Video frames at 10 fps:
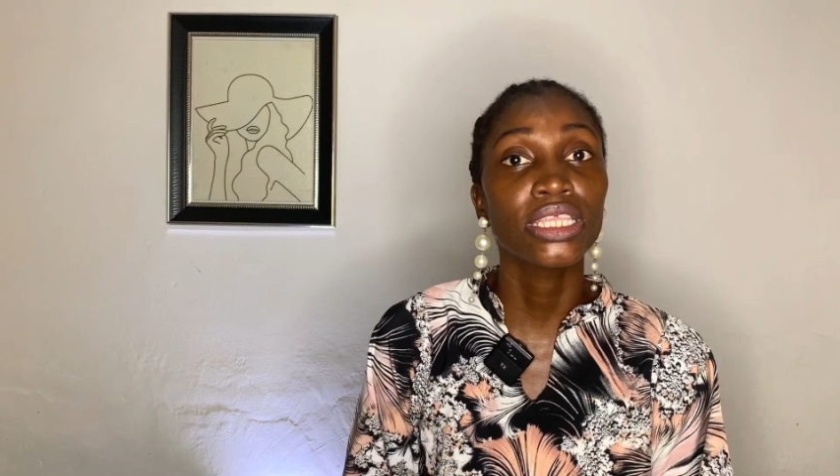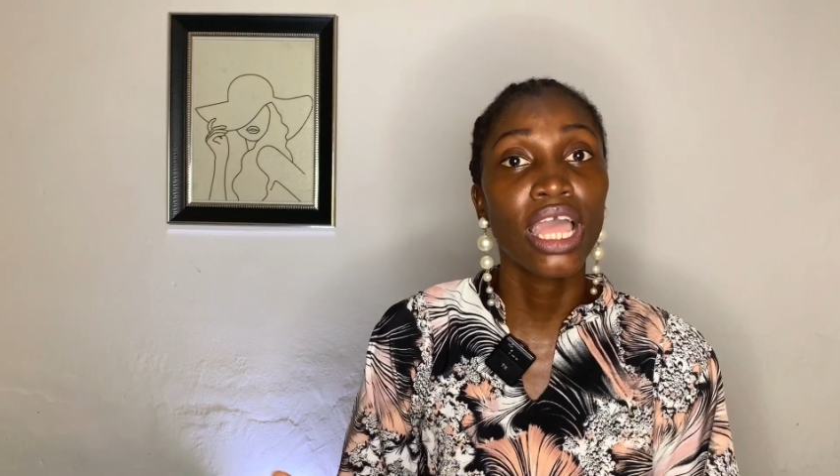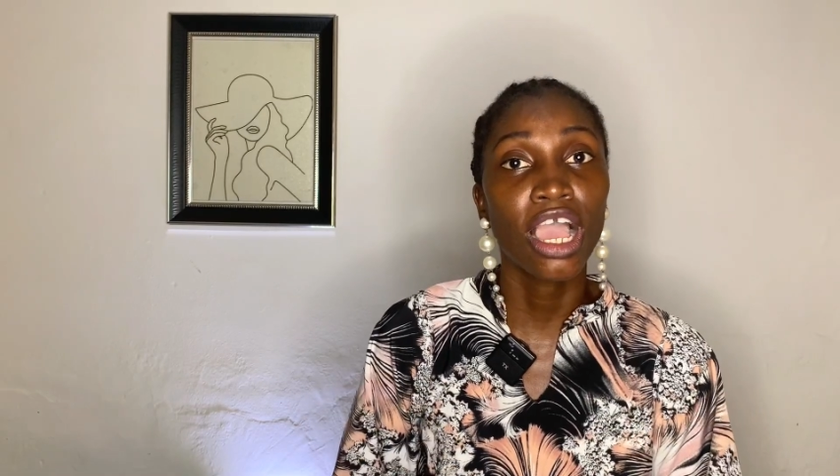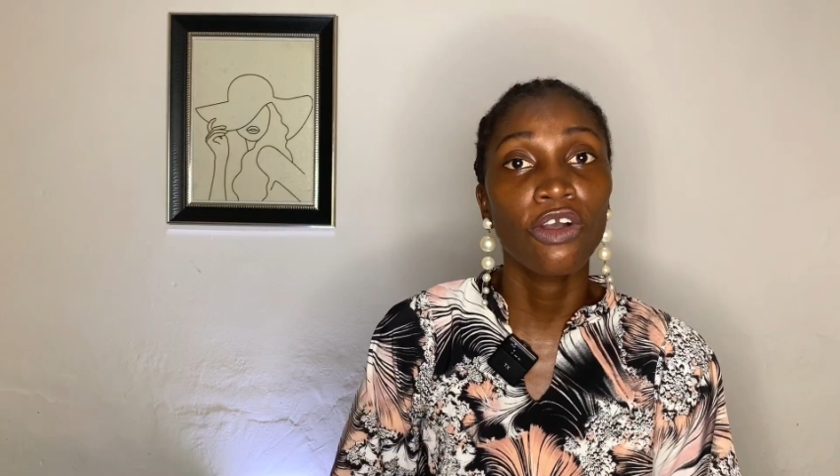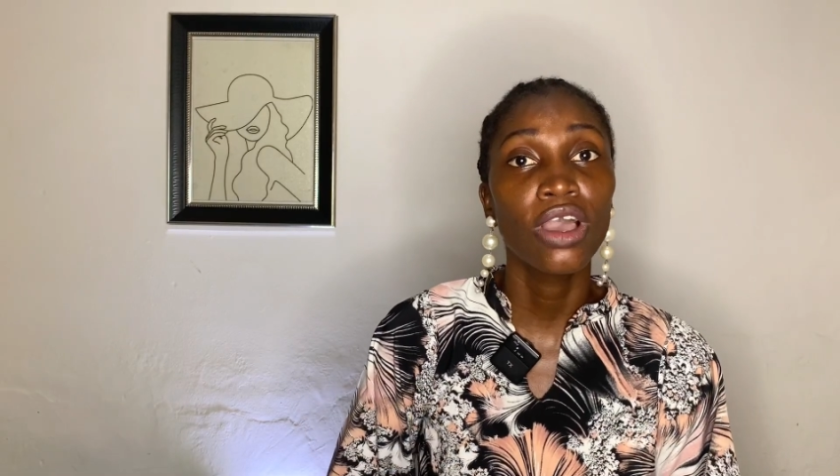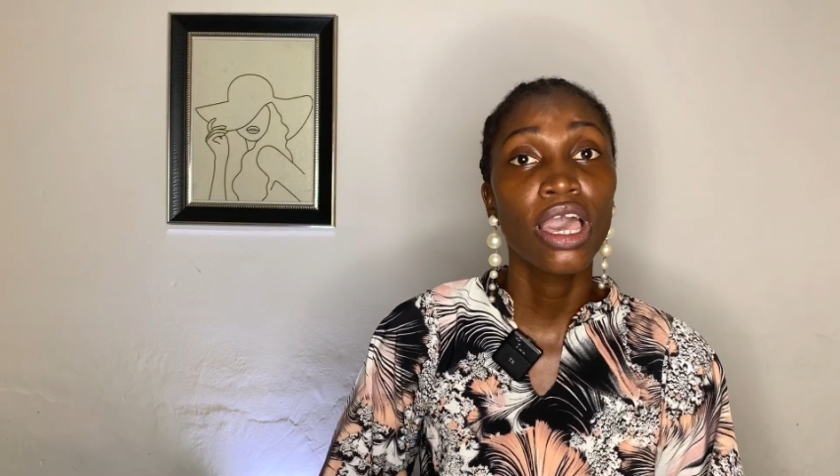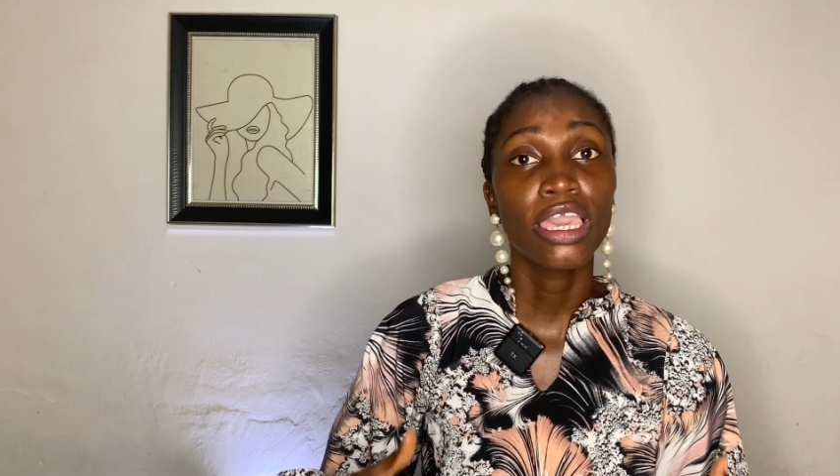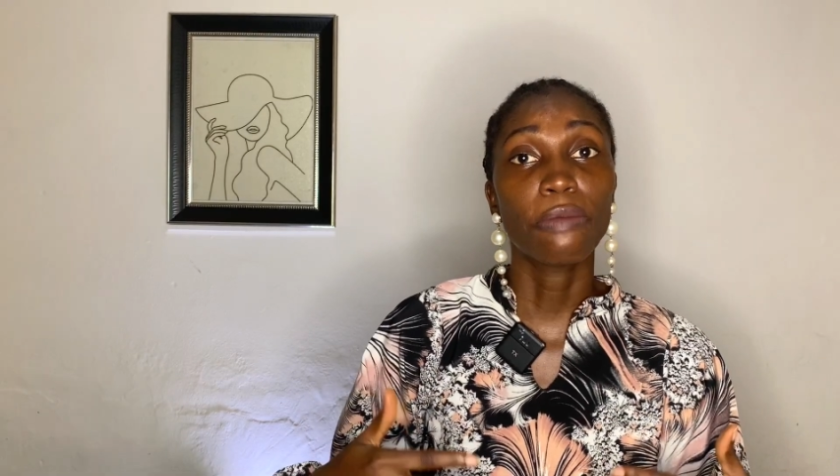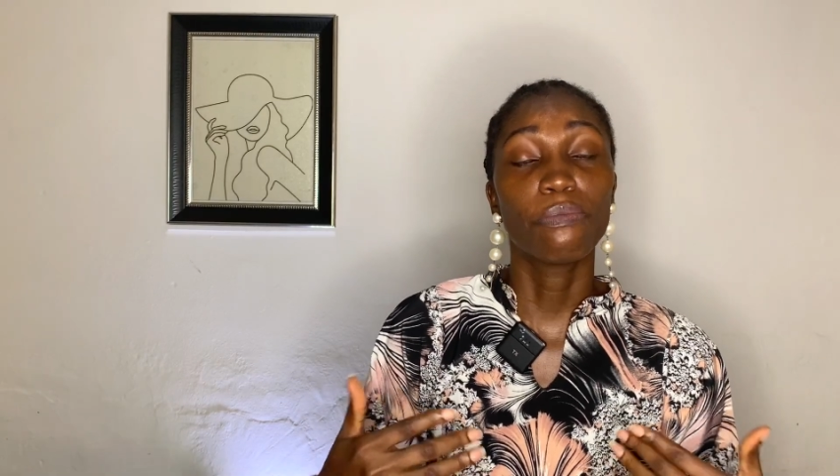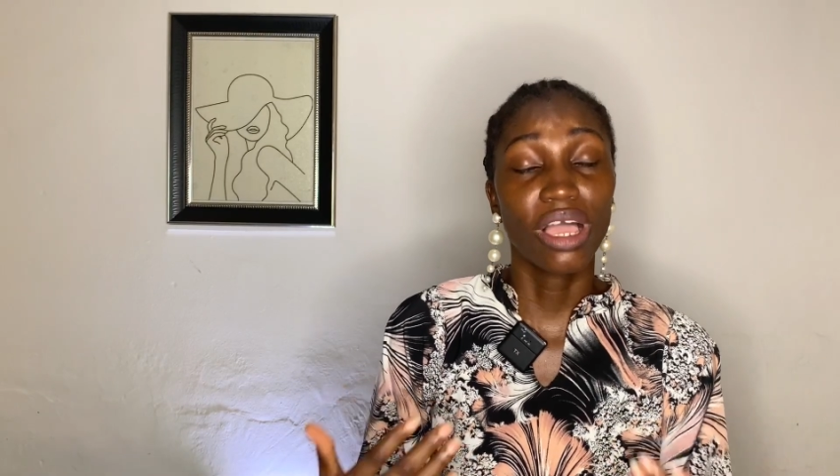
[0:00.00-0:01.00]
how
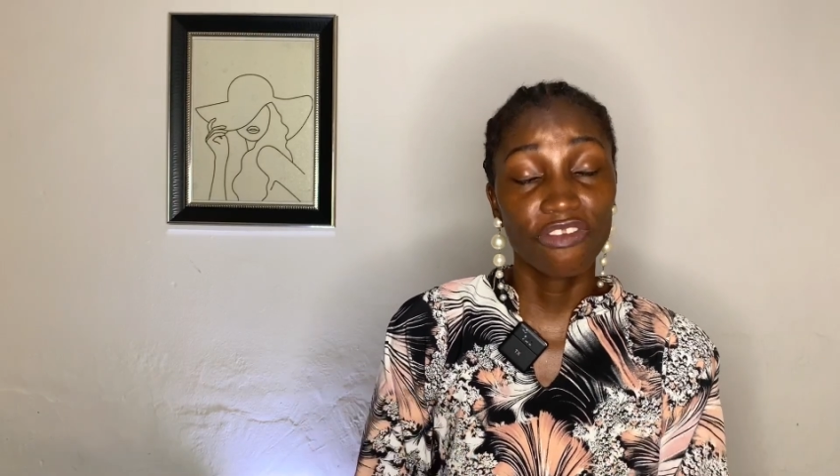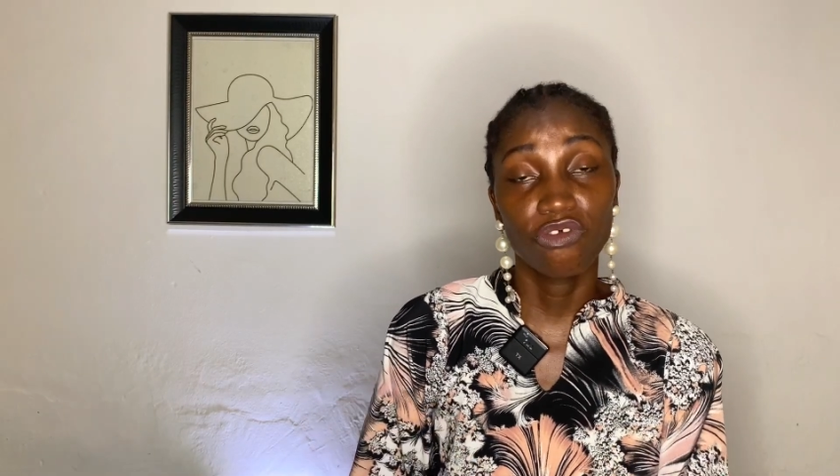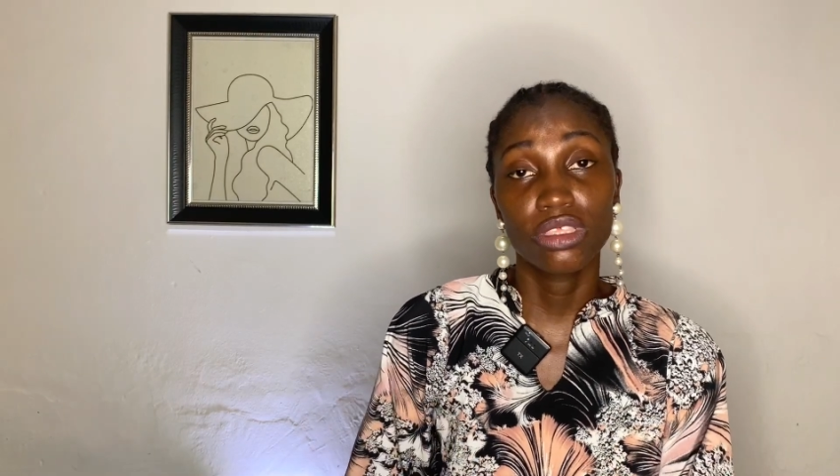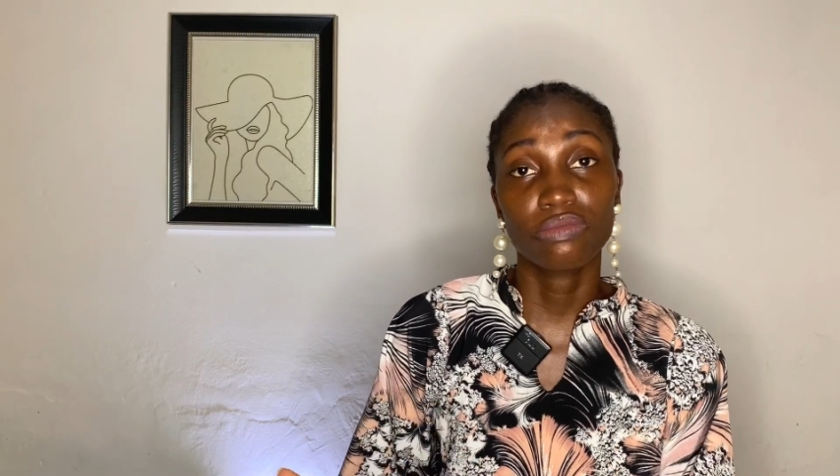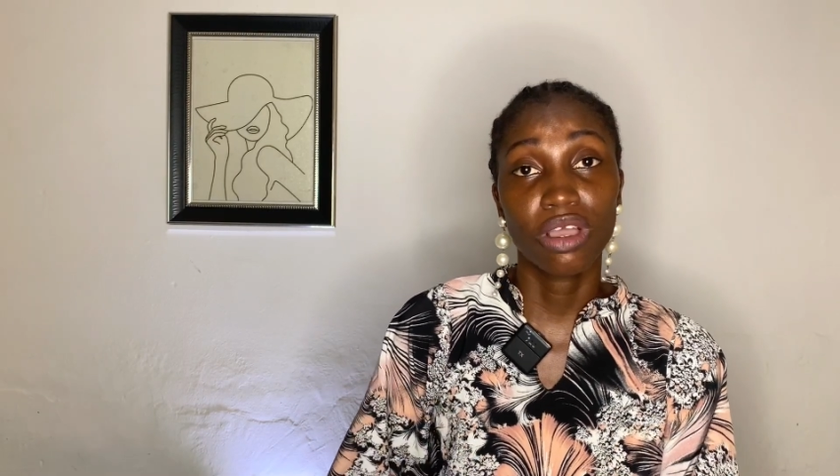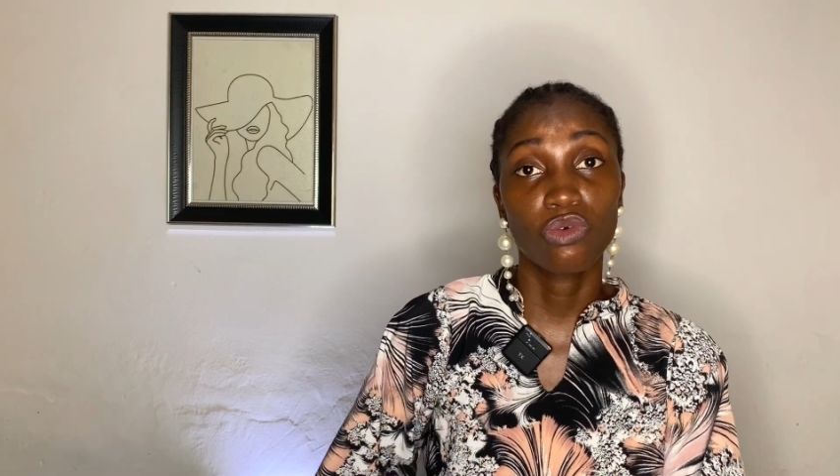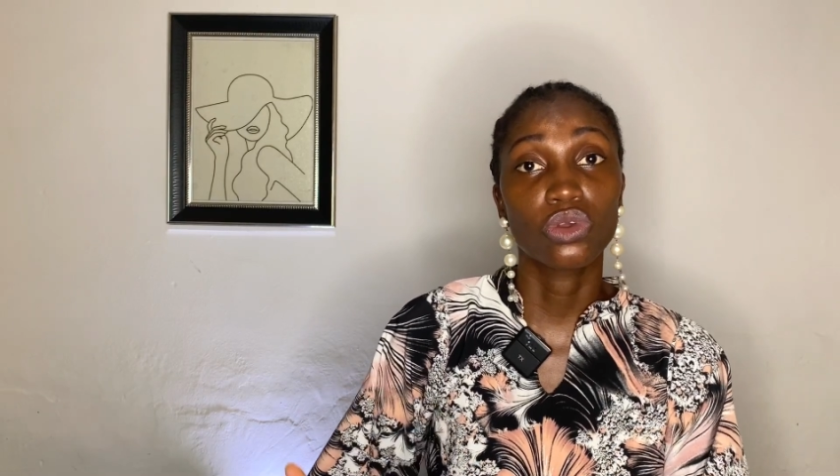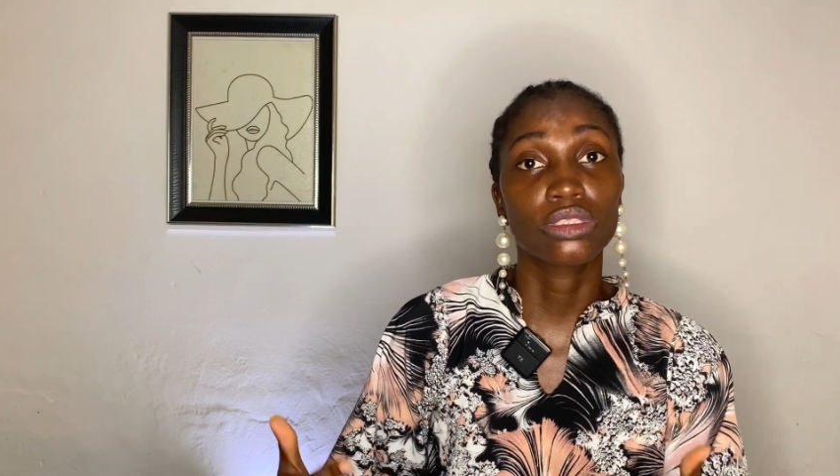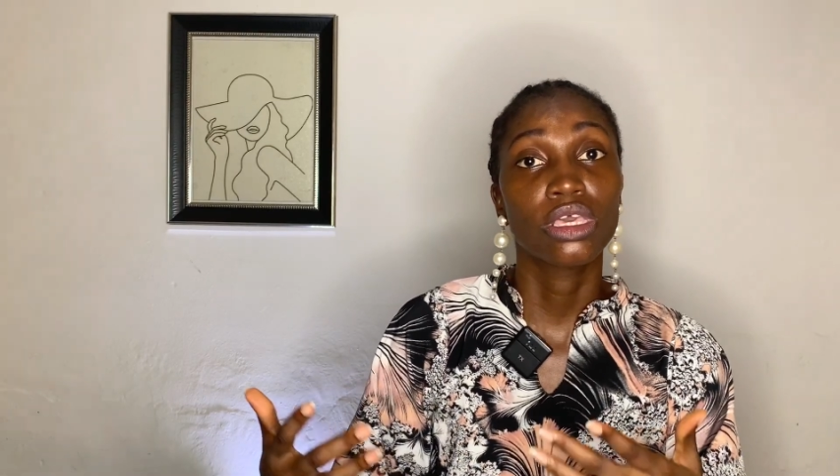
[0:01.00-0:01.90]
impactful this man was